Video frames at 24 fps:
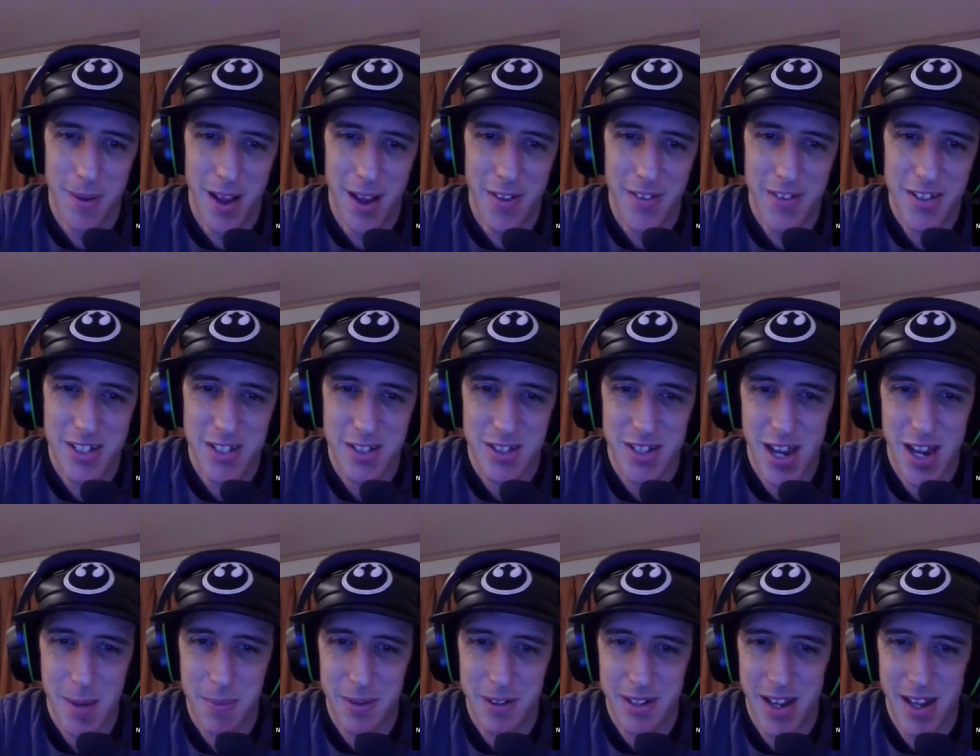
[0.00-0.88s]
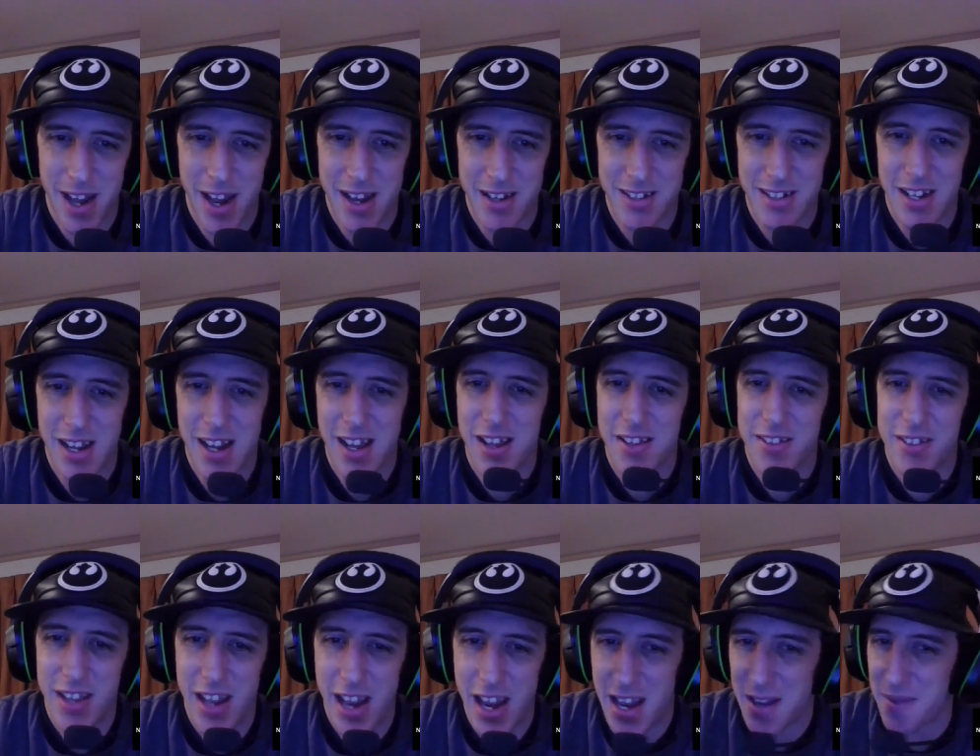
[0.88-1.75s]
And this is happening at
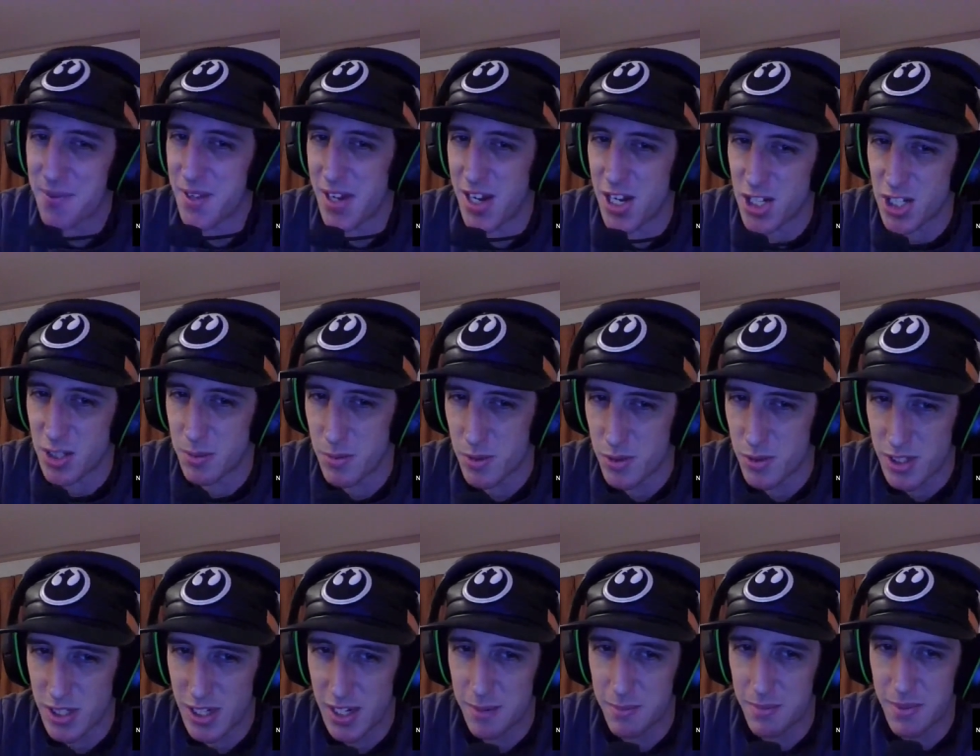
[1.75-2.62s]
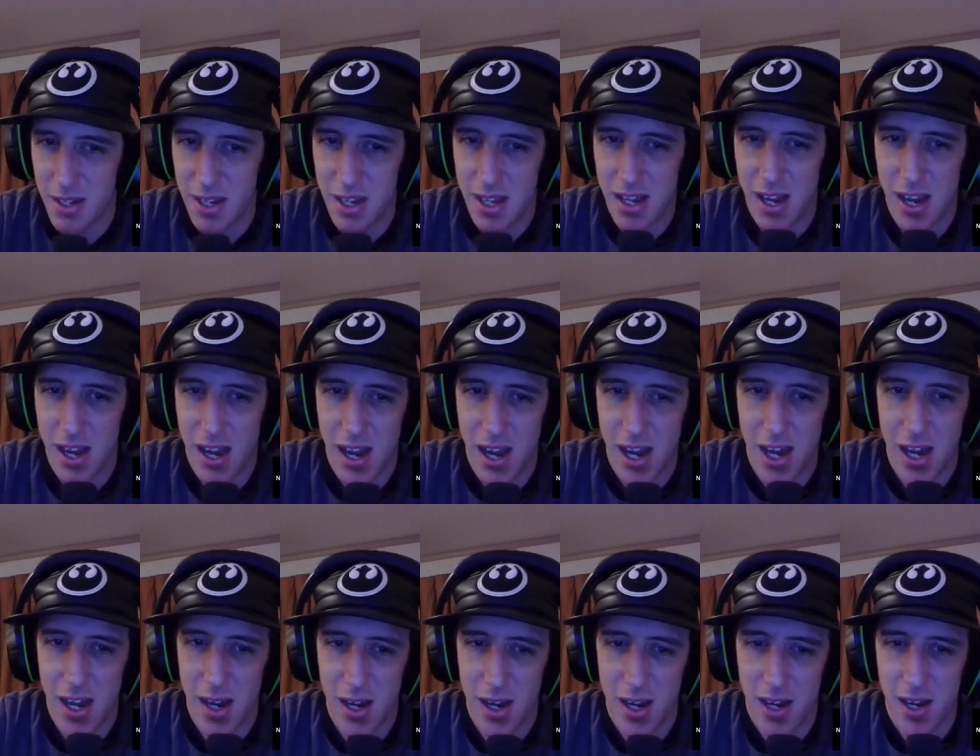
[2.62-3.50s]
the Aviation Museum.
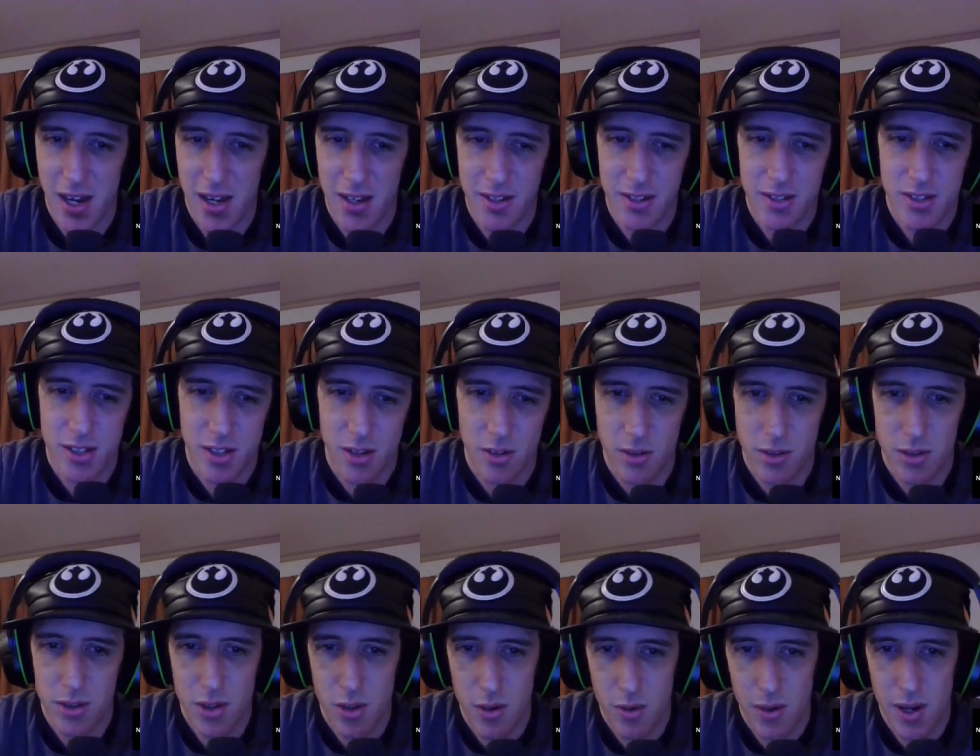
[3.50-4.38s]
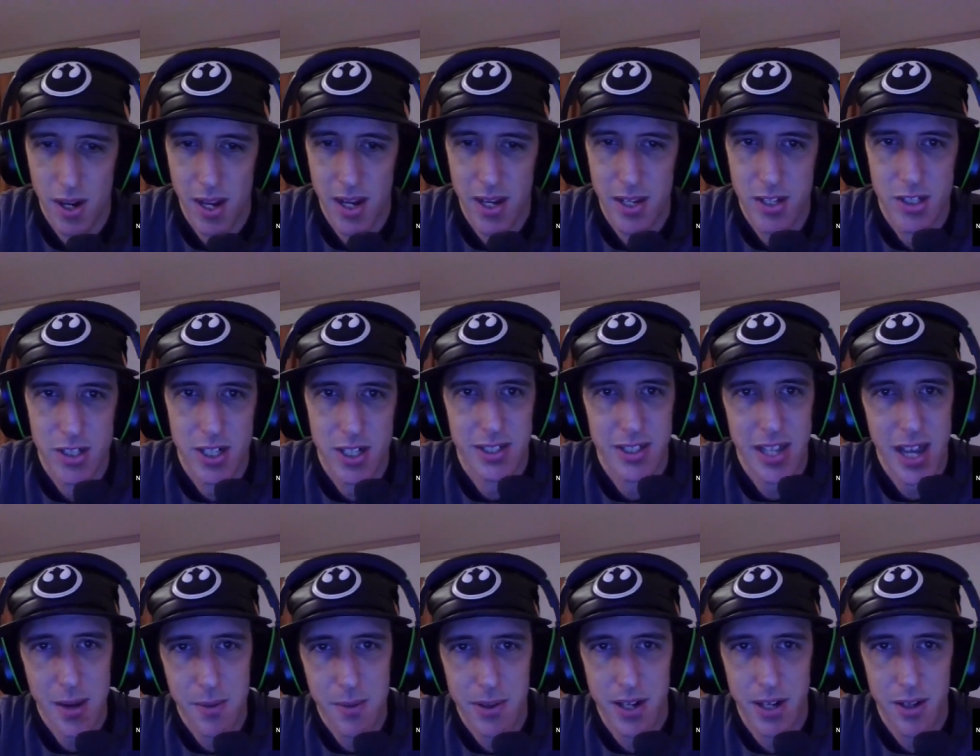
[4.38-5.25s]
So go and check
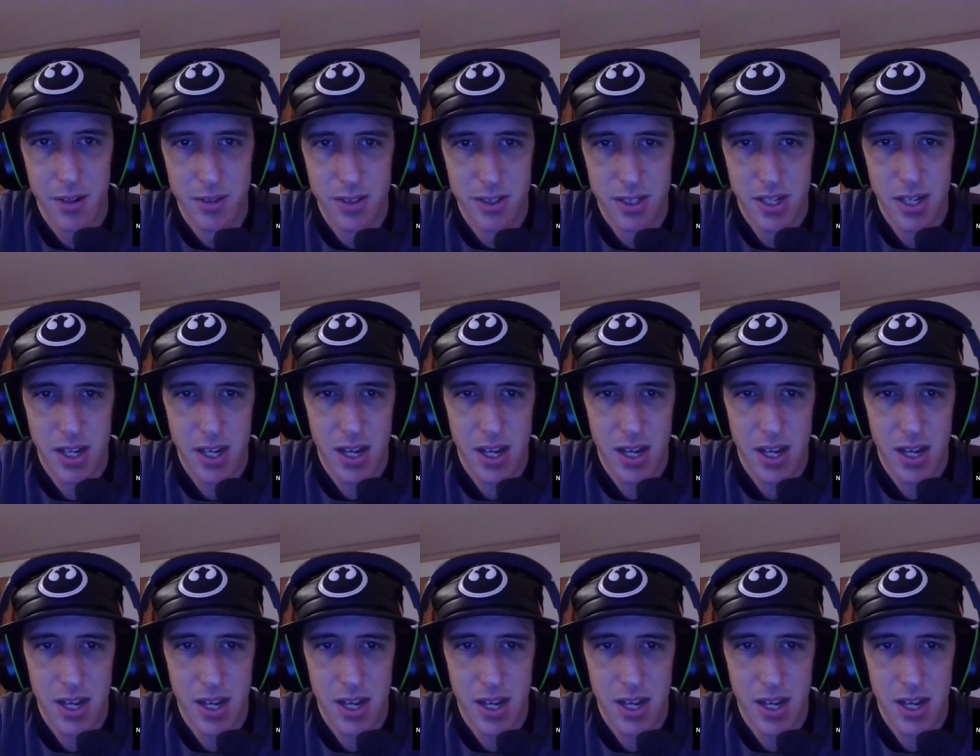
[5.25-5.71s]
that one out.